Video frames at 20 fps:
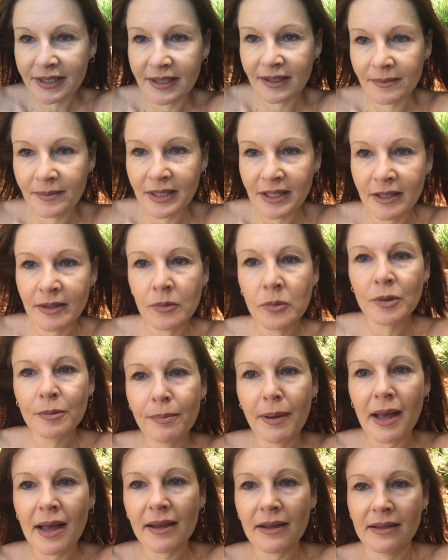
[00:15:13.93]
I'm in the wood
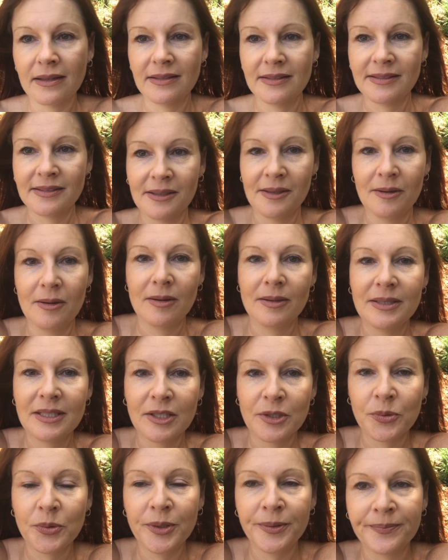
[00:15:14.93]
bark, so
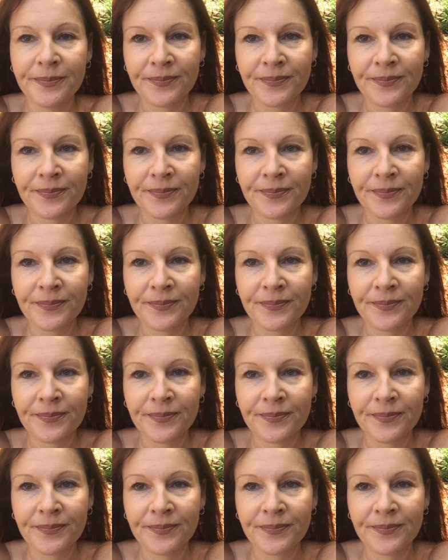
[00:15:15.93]
touch wood.